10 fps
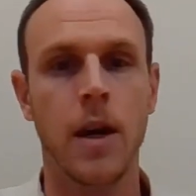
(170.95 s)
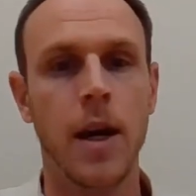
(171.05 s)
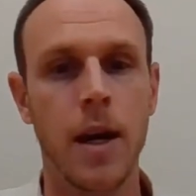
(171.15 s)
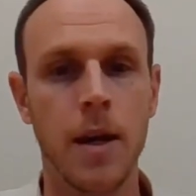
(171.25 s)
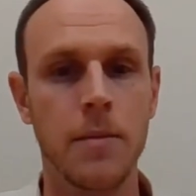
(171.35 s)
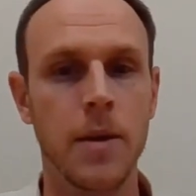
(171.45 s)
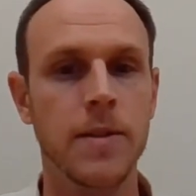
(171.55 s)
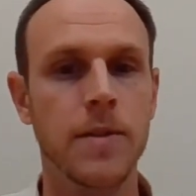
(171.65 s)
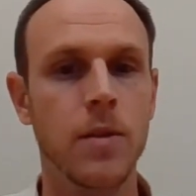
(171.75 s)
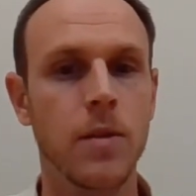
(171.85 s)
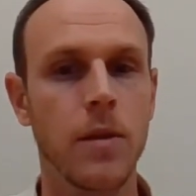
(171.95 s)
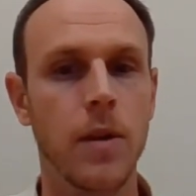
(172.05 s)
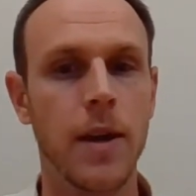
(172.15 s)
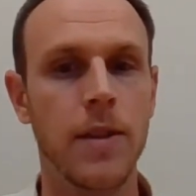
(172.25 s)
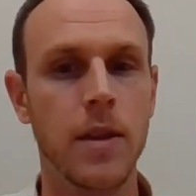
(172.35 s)
And so
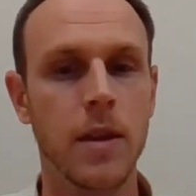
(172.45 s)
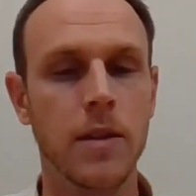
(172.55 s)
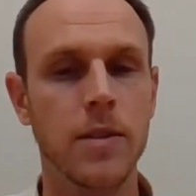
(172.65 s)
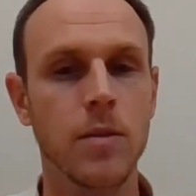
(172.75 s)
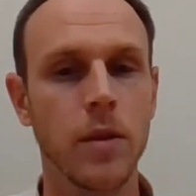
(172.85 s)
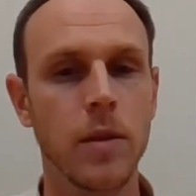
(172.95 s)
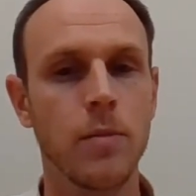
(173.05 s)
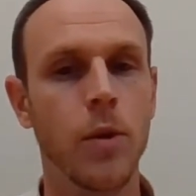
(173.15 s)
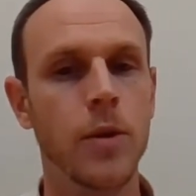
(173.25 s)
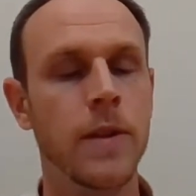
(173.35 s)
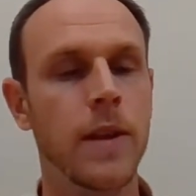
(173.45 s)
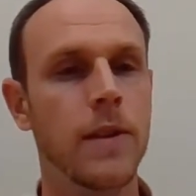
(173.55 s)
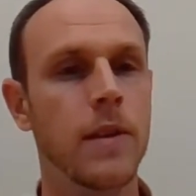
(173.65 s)
I think it's really important that